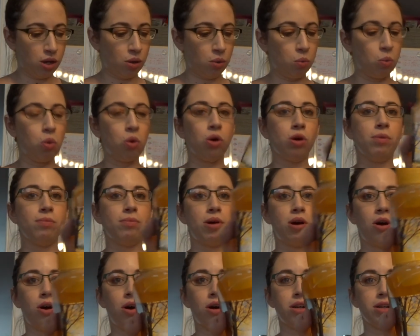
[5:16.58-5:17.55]
Warm
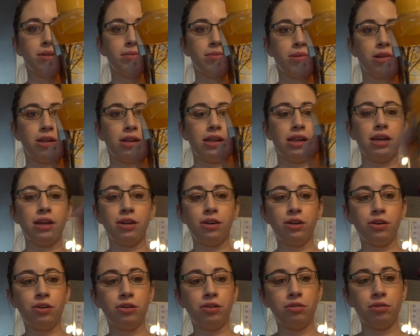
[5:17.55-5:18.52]
Autumn
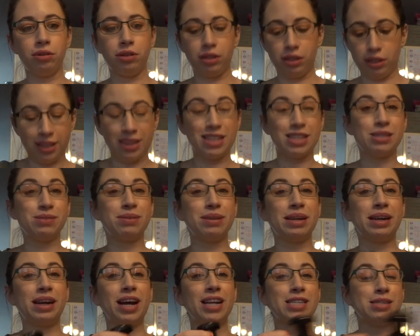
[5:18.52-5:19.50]
Glow. This one I
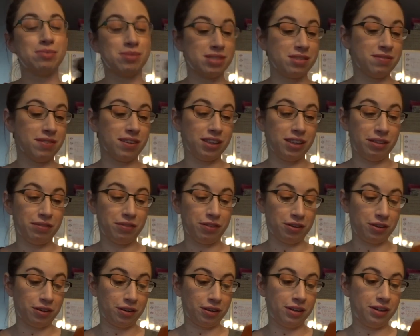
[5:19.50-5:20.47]
got specifically
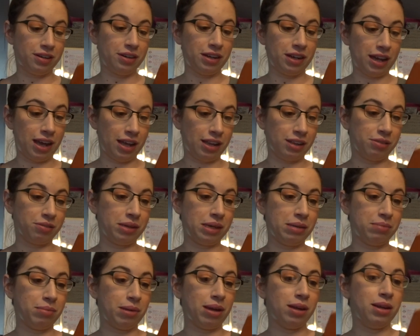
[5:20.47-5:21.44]
for
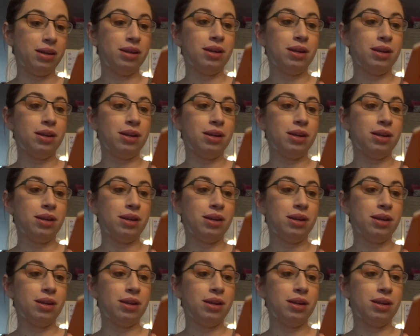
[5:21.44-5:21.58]
Halloween, but